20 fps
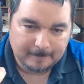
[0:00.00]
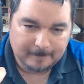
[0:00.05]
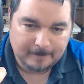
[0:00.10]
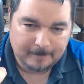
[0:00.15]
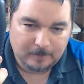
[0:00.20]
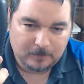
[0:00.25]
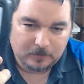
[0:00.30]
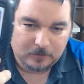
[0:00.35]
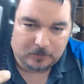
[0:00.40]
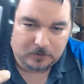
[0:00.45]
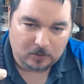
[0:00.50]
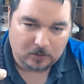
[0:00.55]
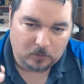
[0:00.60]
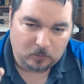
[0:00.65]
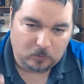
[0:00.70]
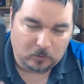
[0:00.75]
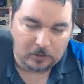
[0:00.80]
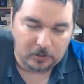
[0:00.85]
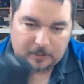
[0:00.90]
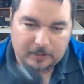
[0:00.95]
You saw it
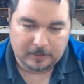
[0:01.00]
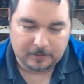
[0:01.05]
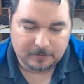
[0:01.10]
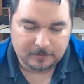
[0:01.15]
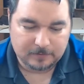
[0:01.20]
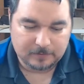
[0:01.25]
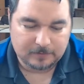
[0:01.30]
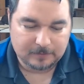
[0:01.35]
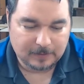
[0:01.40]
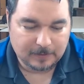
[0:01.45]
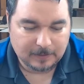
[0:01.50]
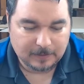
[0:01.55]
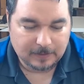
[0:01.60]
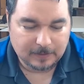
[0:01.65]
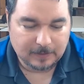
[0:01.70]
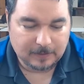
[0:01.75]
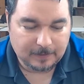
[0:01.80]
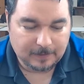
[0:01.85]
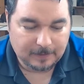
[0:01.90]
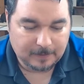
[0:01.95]
working.
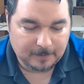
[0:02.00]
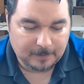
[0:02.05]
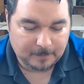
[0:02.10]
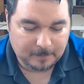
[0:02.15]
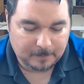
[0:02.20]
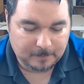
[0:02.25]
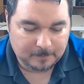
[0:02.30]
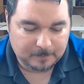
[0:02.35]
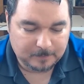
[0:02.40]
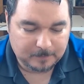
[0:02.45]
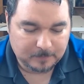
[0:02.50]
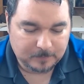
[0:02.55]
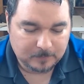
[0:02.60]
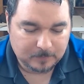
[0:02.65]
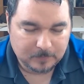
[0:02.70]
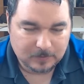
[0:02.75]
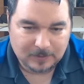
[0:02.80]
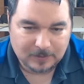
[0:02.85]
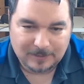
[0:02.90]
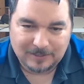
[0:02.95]
Um,
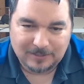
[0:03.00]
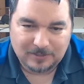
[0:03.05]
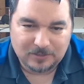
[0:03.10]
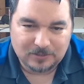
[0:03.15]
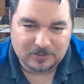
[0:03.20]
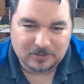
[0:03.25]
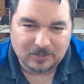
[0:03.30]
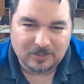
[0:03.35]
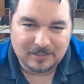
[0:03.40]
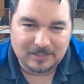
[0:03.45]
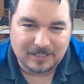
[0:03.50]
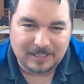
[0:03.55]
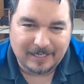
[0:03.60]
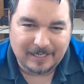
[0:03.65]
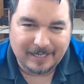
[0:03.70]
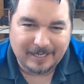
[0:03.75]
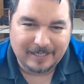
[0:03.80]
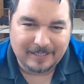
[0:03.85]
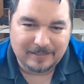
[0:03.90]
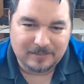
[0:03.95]
you saw a
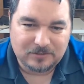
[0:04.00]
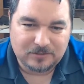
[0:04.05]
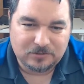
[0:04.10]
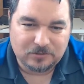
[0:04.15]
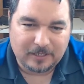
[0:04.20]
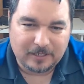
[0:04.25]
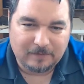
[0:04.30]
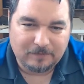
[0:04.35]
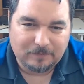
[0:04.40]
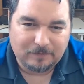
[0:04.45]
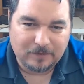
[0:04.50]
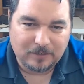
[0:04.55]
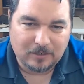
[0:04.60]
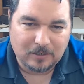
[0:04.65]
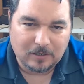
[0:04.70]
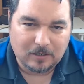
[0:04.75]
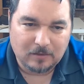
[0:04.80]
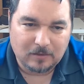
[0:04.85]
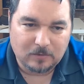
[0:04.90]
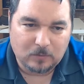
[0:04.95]
delay in trying to figure
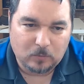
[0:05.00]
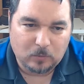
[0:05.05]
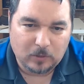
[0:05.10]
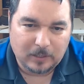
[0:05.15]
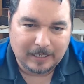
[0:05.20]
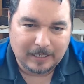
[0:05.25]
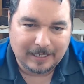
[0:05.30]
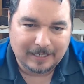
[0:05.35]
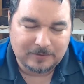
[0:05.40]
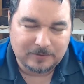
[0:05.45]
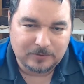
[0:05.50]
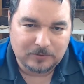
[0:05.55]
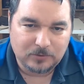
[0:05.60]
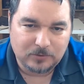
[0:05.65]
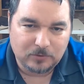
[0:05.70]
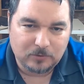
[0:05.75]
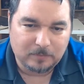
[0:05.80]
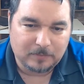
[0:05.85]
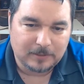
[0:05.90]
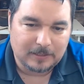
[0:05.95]
out what I had to
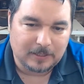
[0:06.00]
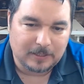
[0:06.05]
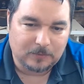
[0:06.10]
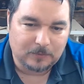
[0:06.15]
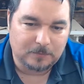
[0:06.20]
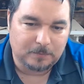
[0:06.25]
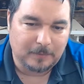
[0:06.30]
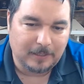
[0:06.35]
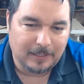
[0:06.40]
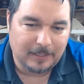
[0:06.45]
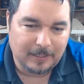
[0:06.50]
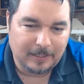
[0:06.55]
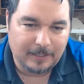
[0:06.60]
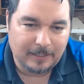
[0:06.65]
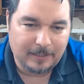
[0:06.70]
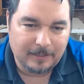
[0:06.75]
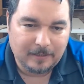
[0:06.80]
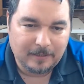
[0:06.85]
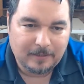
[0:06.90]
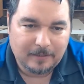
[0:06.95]
do, but that was
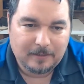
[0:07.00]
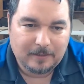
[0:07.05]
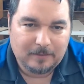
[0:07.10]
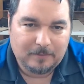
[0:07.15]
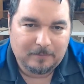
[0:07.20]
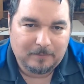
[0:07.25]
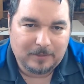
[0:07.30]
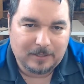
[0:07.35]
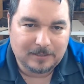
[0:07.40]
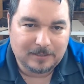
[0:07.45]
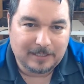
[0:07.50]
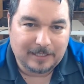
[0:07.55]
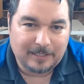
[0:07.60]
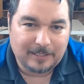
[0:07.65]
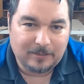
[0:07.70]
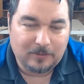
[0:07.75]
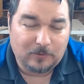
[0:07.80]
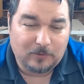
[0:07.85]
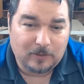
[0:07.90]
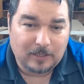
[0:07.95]
mainly because I
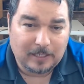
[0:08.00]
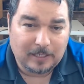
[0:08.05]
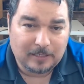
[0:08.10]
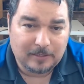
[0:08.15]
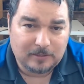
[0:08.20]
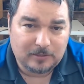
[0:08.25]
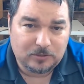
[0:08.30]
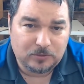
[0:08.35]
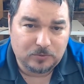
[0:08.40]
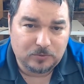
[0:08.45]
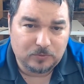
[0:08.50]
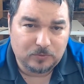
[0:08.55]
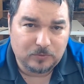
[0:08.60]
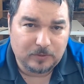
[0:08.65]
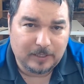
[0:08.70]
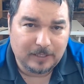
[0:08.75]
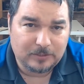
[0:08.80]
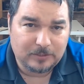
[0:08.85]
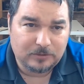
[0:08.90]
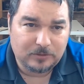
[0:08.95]
didn't know how to
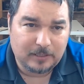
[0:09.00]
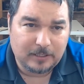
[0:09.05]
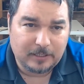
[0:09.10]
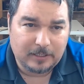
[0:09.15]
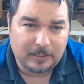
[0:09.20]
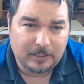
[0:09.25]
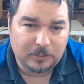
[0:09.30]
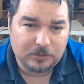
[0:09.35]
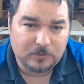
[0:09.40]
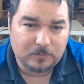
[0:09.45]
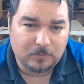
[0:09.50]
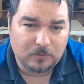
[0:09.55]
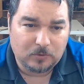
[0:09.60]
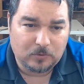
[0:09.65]
get to the ignition mode